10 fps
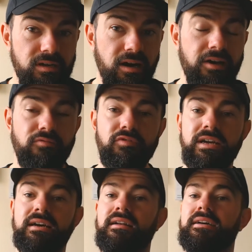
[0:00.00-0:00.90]
I
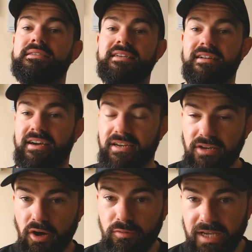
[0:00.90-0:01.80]
realized then I had
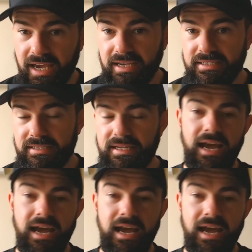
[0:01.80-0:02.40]
no taste